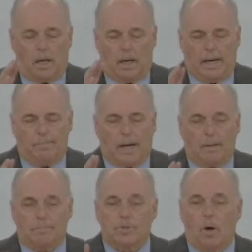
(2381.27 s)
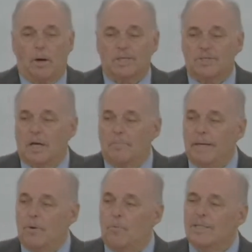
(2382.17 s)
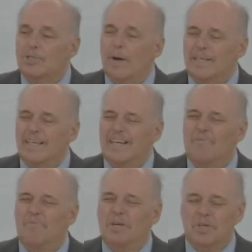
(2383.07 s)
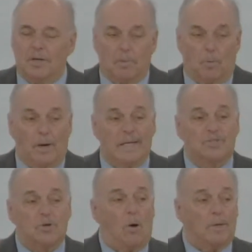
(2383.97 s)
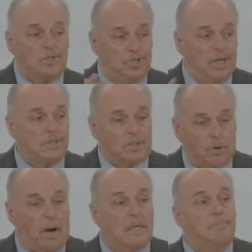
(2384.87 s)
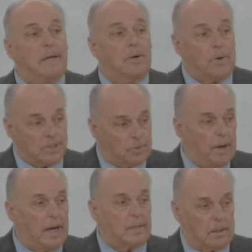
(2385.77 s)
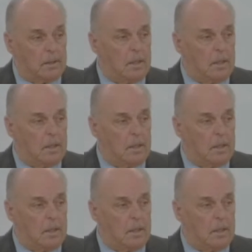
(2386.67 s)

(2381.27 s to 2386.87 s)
Abraham saw his son being resurrected in a vision, but what he saw was Jesus Christ being resurrected.